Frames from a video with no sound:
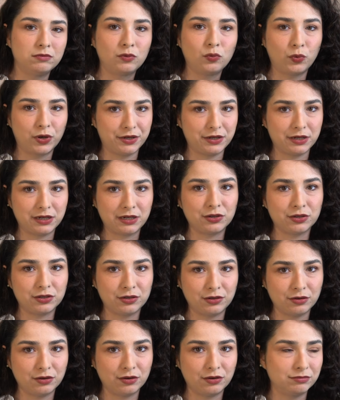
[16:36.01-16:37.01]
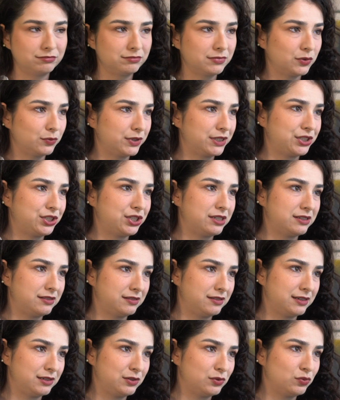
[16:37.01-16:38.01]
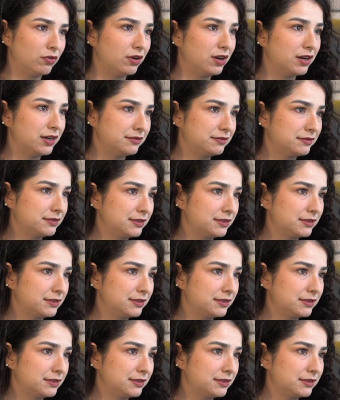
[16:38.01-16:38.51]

where it could go, which is this one.